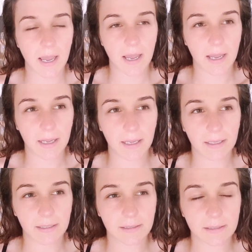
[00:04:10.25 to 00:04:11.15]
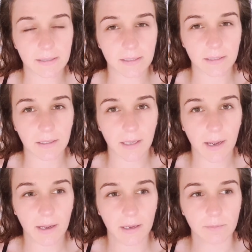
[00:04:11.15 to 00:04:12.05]
And
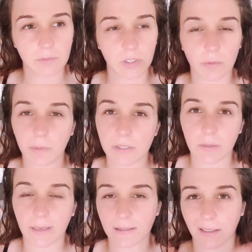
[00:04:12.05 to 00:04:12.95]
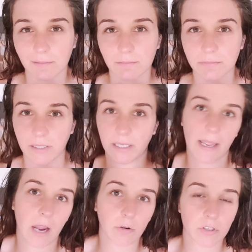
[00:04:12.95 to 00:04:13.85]
um, so we went to a place like
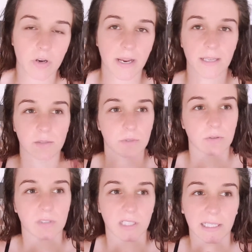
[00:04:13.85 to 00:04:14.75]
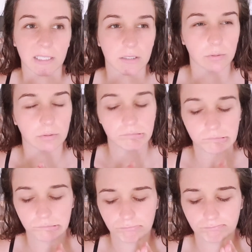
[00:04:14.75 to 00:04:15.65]
Alcatraz, which was like
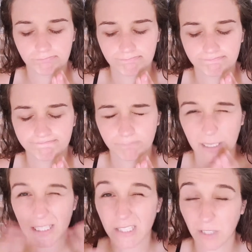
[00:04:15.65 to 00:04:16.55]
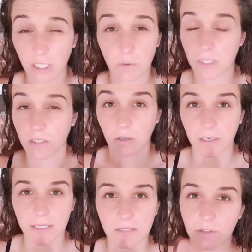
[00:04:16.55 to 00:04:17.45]
Mm, about 70 US
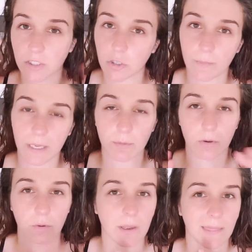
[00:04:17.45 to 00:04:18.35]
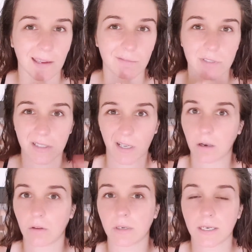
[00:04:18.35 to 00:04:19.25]
dollars for two people, and that was
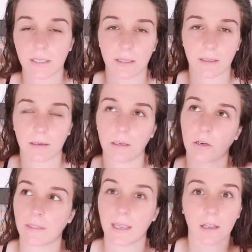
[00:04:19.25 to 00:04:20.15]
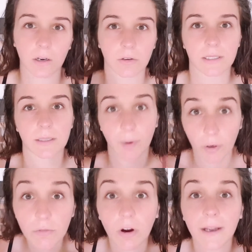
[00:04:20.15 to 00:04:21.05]
included in the, you know, that included the
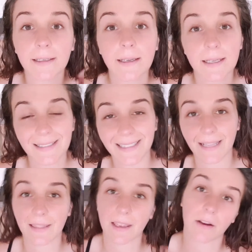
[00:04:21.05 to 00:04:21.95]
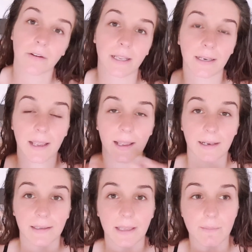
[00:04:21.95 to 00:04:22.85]
boat ride to get there and,
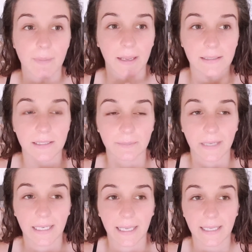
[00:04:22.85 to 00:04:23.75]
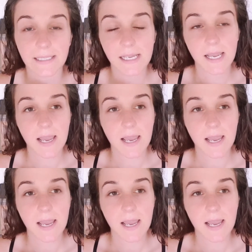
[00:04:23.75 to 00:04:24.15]
and get back to the mainland.